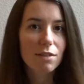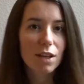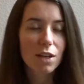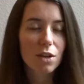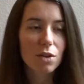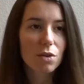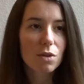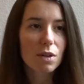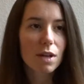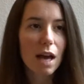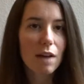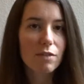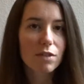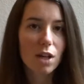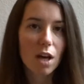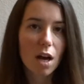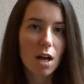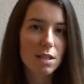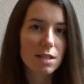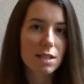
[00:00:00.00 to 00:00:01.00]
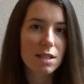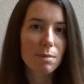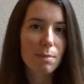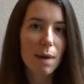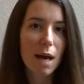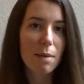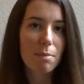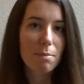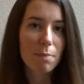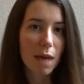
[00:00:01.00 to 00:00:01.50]
Like, you don't have to constantly
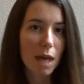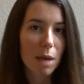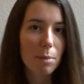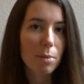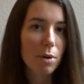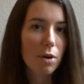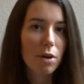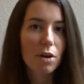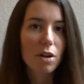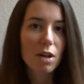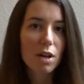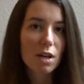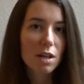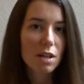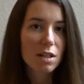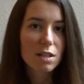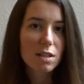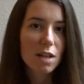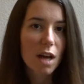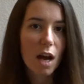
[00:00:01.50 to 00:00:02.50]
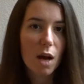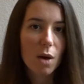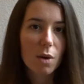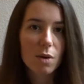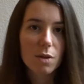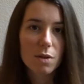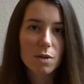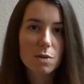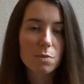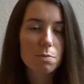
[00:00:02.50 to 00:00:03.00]
buy paper
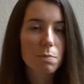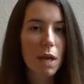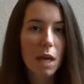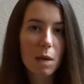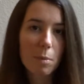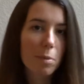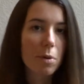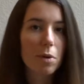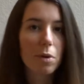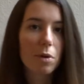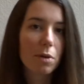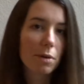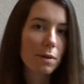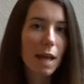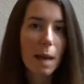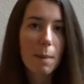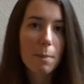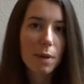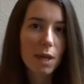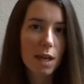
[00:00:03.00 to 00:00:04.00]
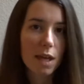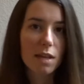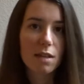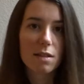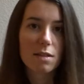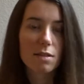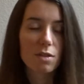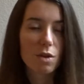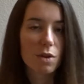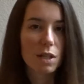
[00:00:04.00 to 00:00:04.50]
towels, paper
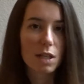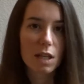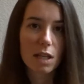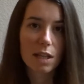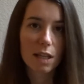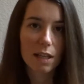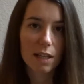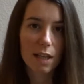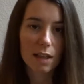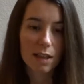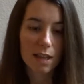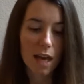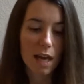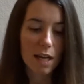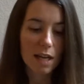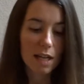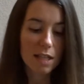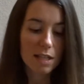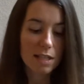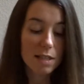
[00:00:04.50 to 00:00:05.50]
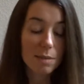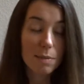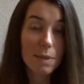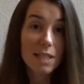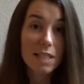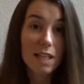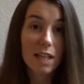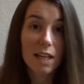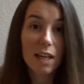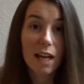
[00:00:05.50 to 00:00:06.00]
napkins, or anything like that. It's
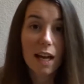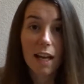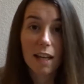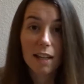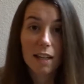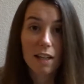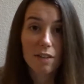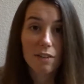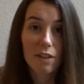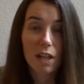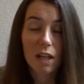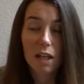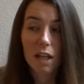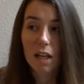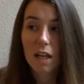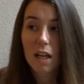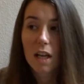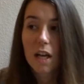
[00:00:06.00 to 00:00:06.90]
amazing. I love it.